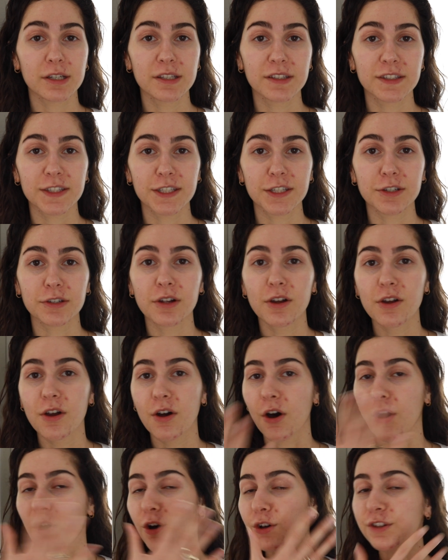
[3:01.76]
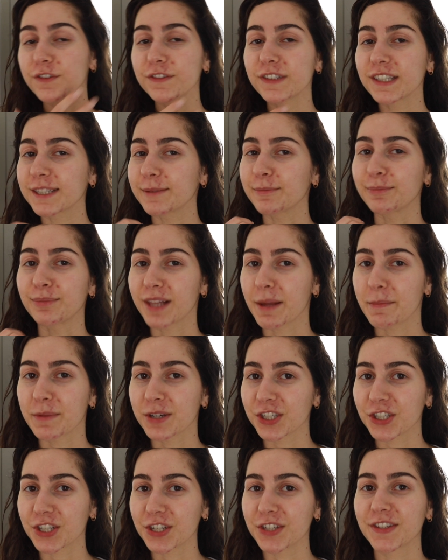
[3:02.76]
conceal all of these
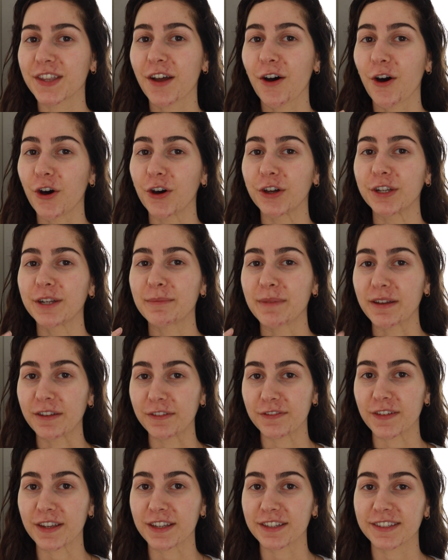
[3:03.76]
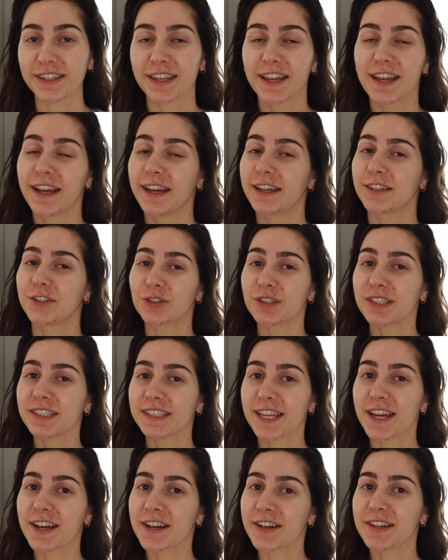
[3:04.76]
blemishes on my face. As you
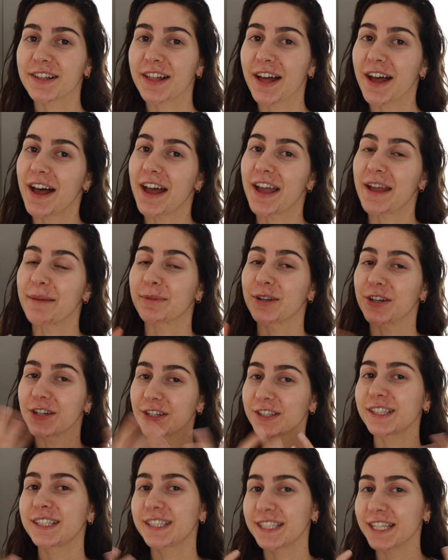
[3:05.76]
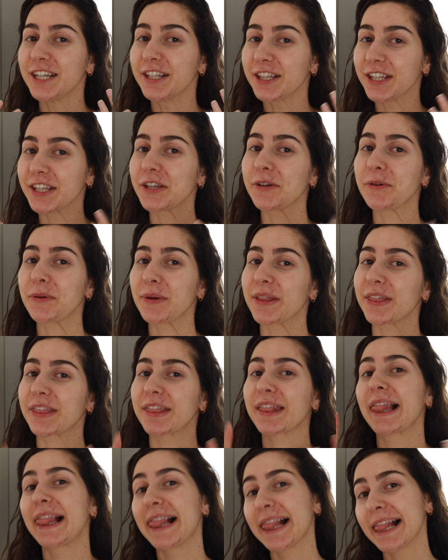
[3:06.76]
can tell, I am currently dealing with
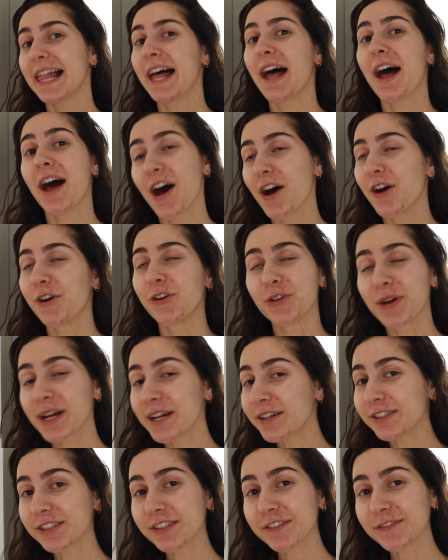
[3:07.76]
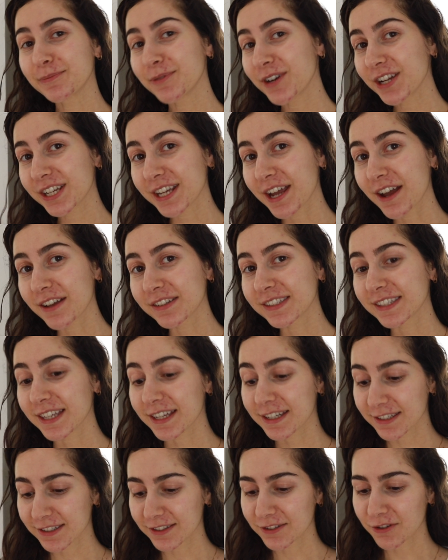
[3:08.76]
a round of breakouts
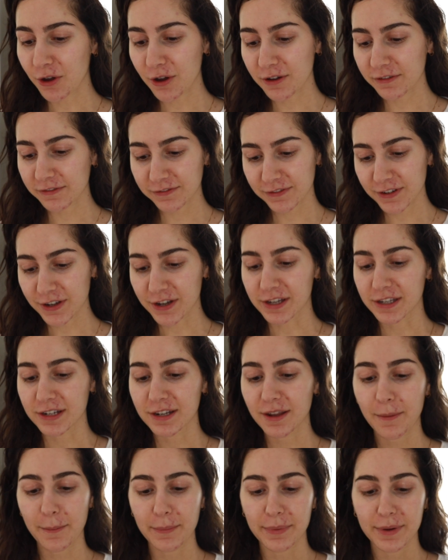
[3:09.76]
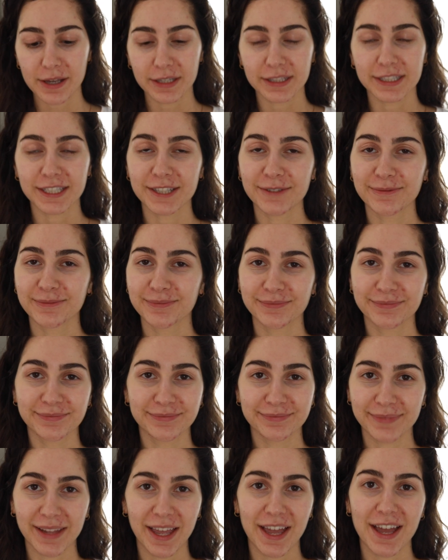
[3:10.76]
that is not fun, but
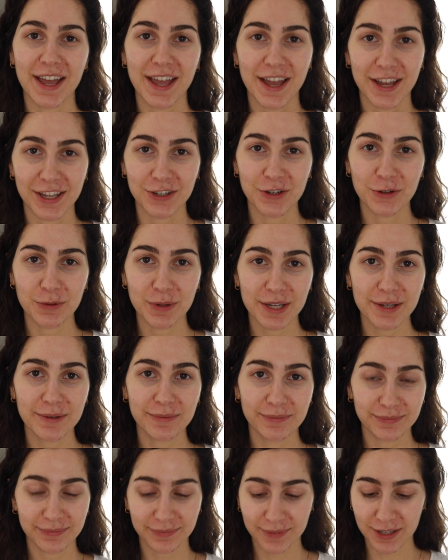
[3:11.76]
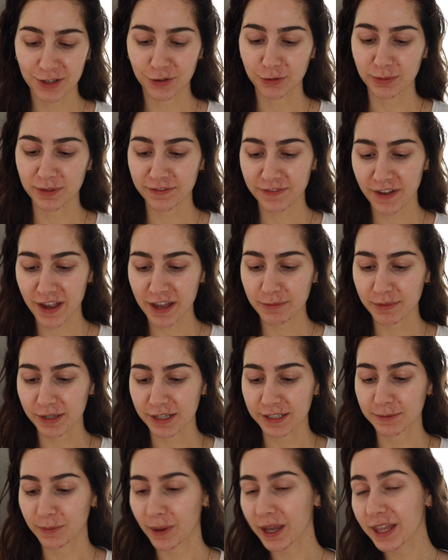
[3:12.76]
you know what? It'll be fine
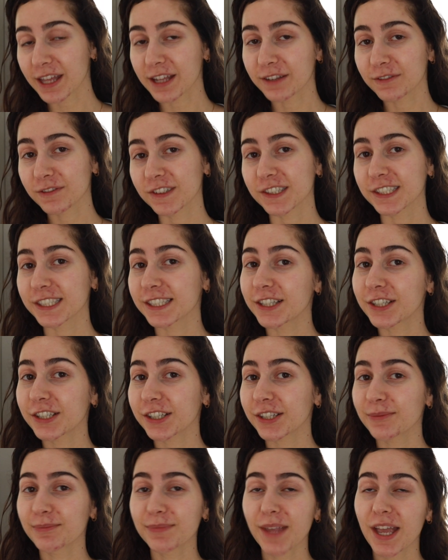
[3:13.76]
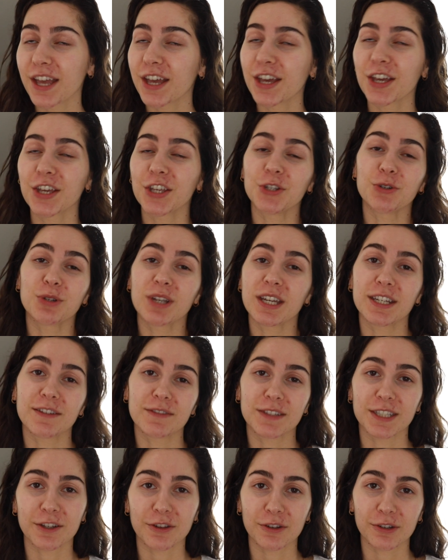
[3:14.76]
because by the end of this look, you can't
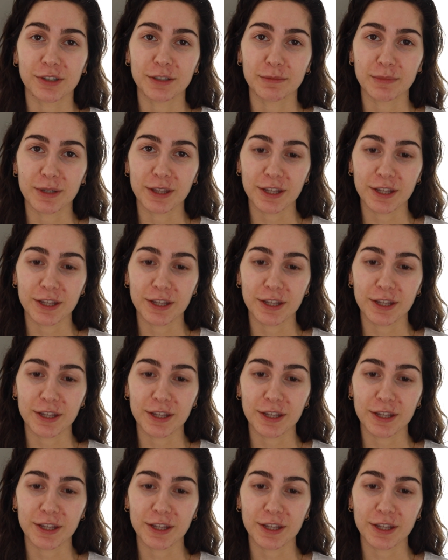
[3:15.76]
even tell they're going to be